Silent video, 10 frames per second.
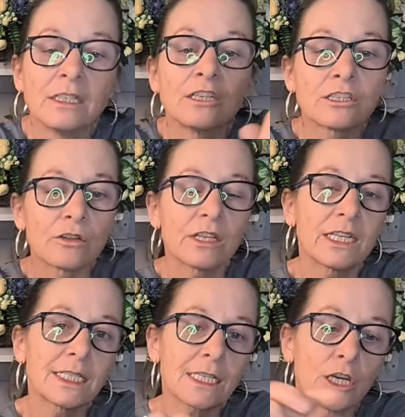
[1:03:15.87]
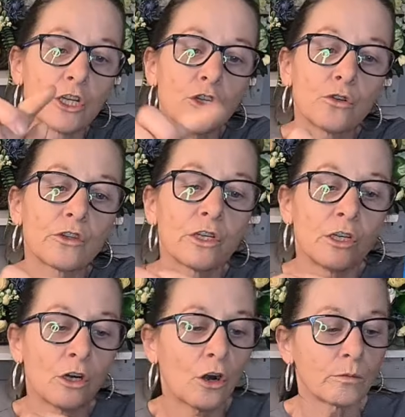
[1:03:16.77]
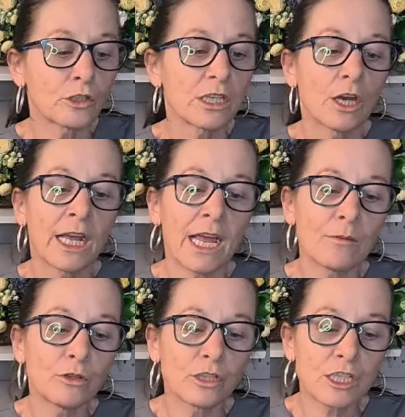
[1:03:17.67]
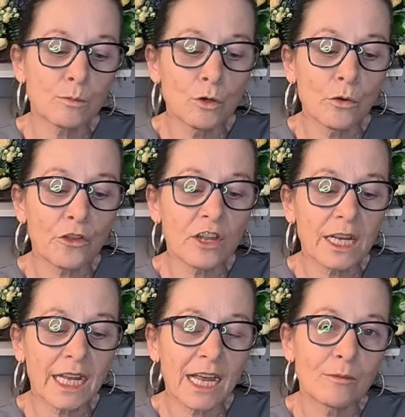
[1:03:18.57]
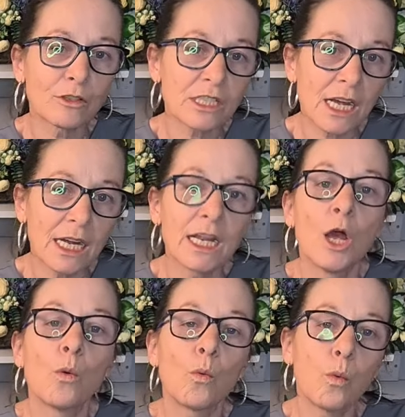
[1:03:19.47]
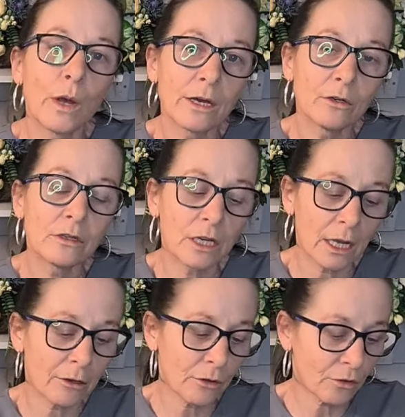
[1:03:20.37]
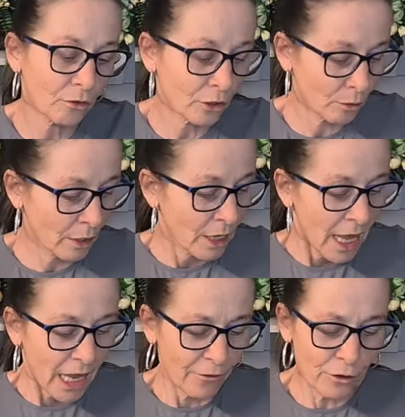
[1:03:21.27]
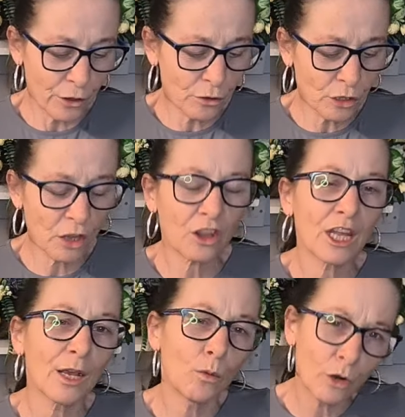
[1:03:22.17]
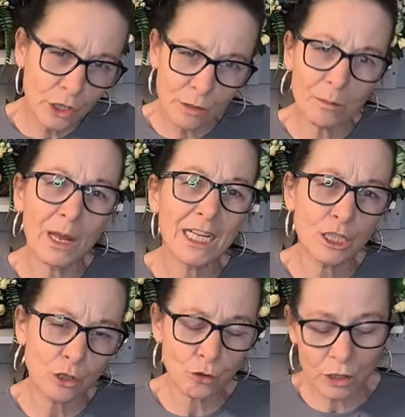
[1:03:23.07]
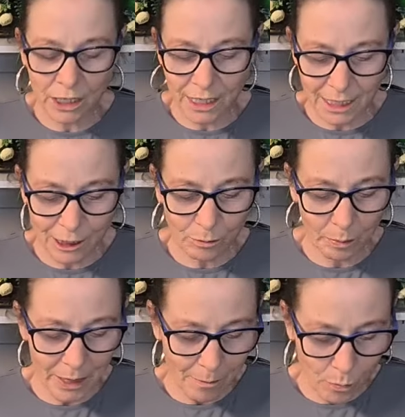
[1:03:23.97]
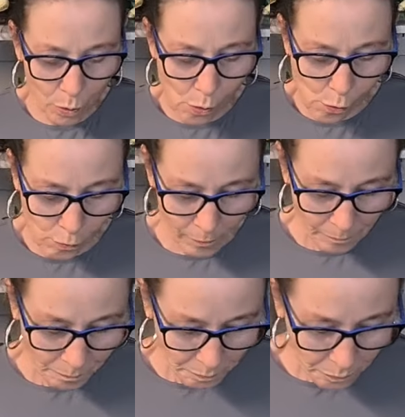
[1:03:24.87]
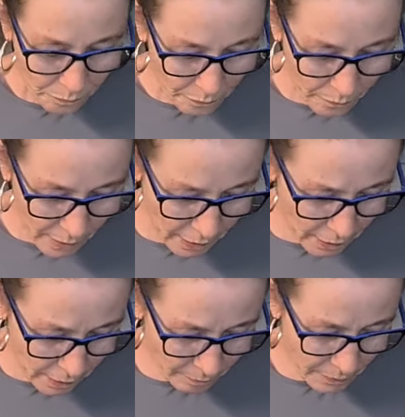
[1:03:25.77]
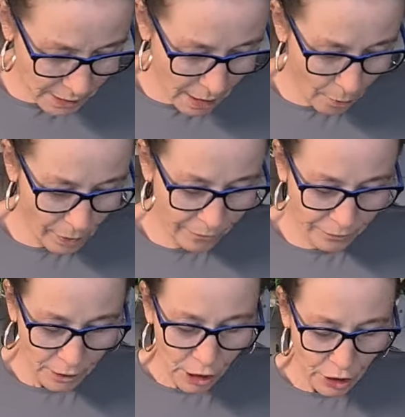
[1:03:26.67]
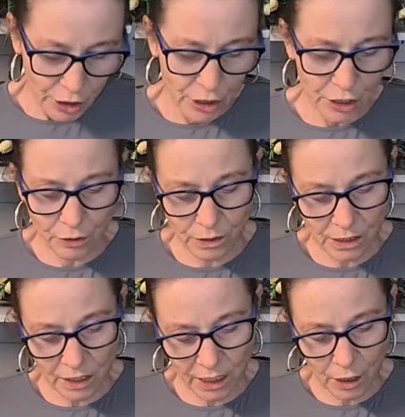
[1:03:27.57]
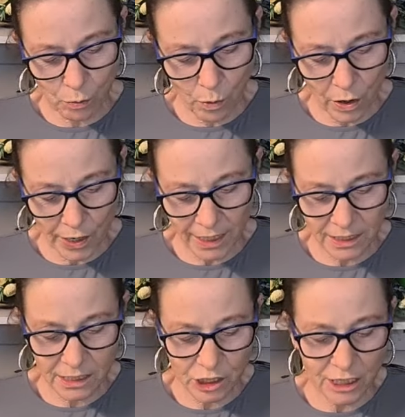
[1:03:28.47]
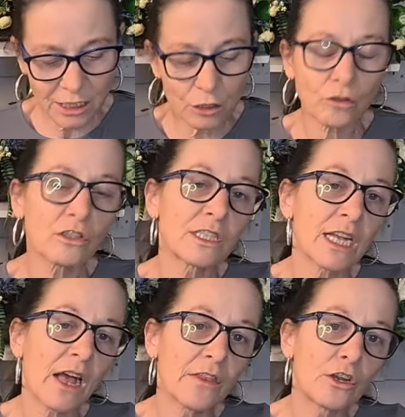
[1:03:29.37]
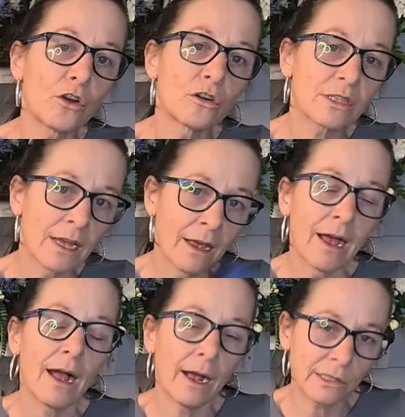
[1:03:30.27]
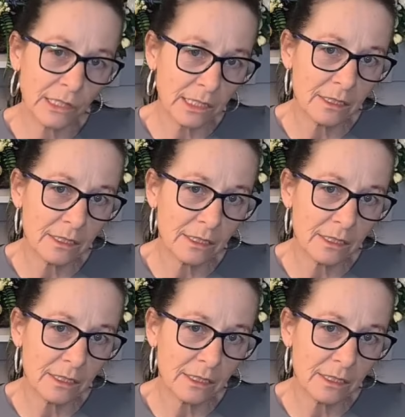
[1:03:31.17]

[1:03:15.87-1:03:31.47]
So there's another option. A small thin cable tie will go through. If you use a thick one, you may struggle a little bit more. So if you're going to use a thicker one, I suggest not to tie the knot as